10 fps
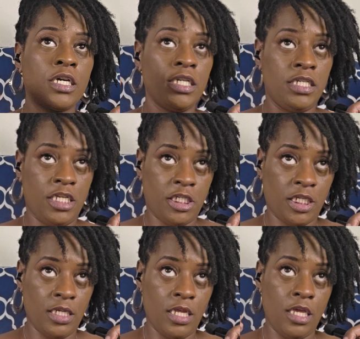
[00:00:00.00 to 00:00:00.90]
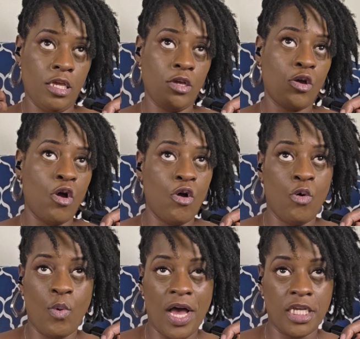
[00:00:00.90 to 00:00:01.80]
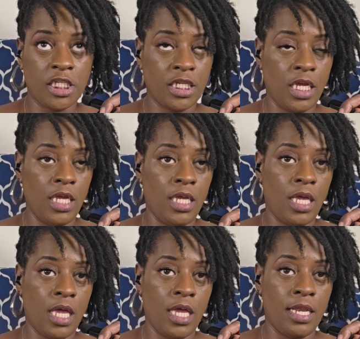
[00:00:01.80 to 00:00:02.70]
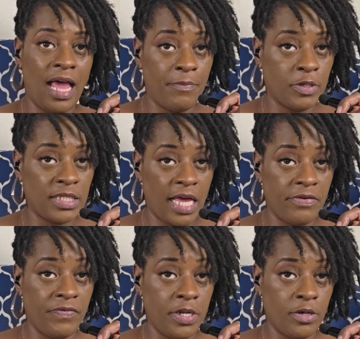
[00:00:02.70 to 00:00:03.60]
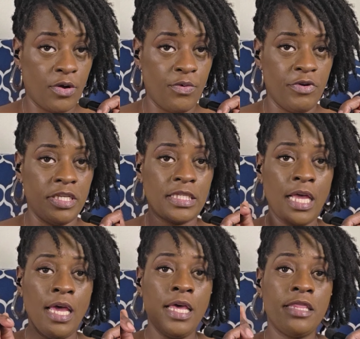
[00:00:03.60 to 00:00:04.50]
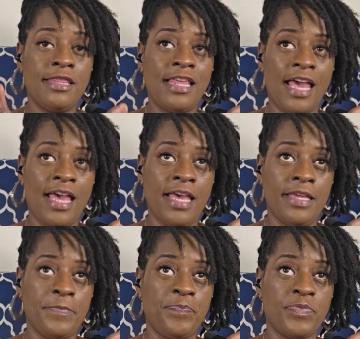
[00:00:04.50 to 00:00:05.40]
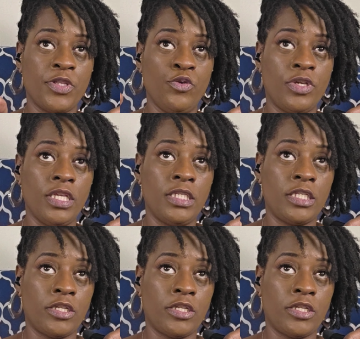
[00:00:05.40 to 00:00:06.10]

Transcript: conditioning, cold washing, and apple cider vinegar rinse. That you can